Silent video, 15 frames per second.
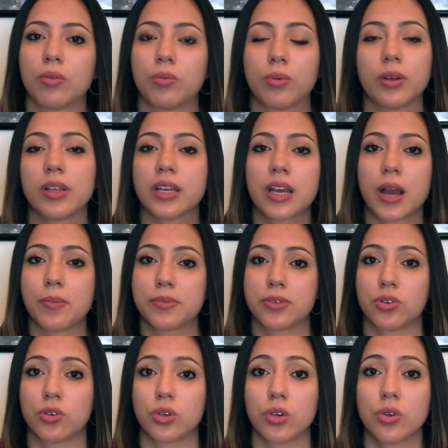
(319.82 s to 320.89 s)
really up
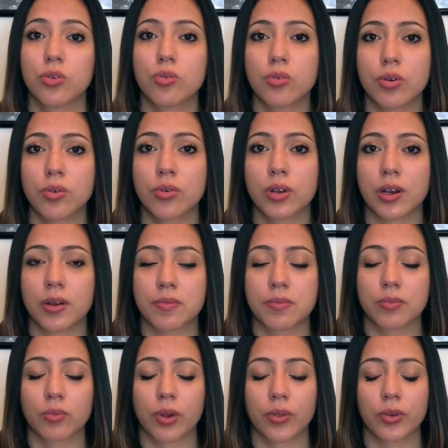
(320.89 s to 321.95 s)
to you, um,
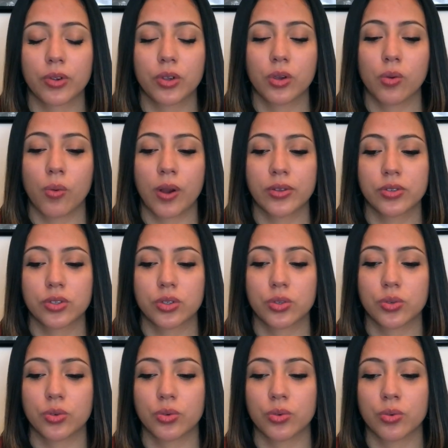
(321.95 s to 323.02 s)
whether you want
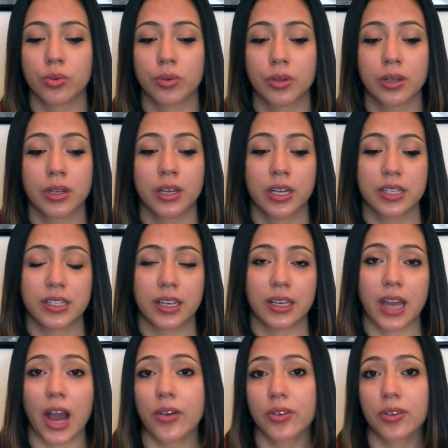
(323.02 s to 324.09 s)
to take
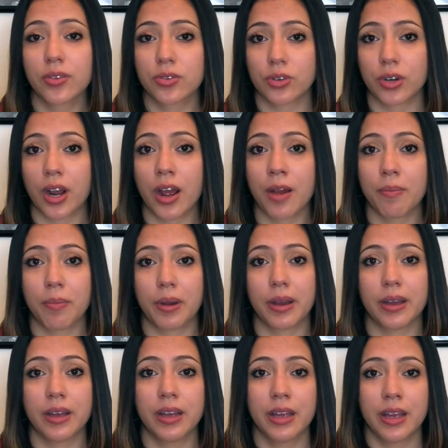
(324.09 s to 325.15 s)
calculus or not,
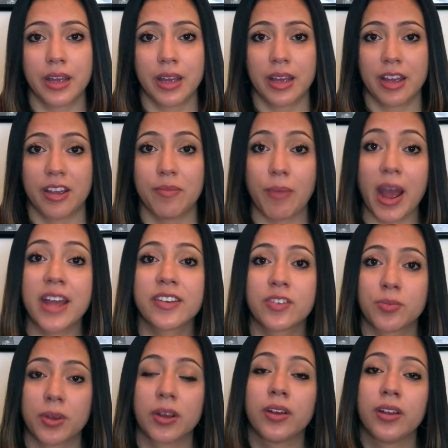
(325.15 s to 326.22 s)
but in my
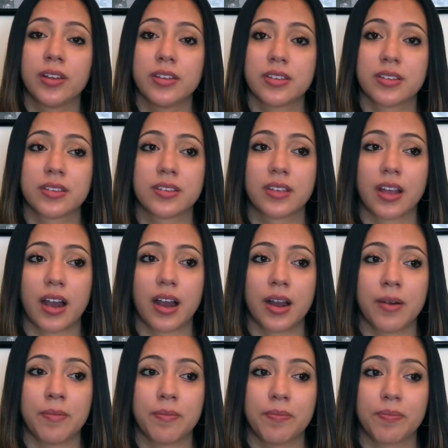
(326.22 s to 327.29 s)
experience,
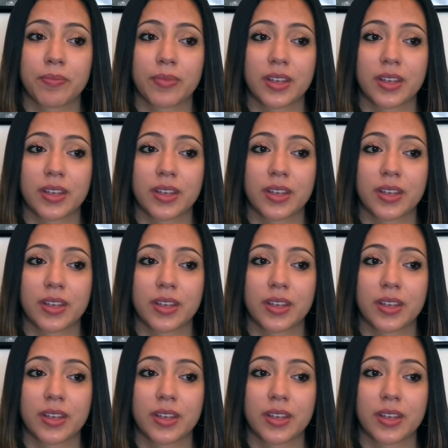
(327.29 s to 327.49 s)
um,